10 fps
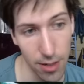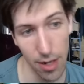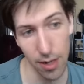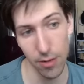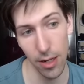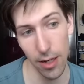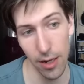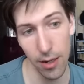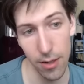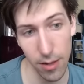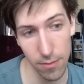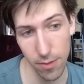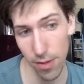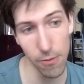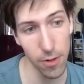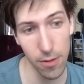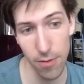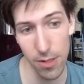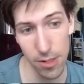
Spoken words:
now, and, you know, for good reason.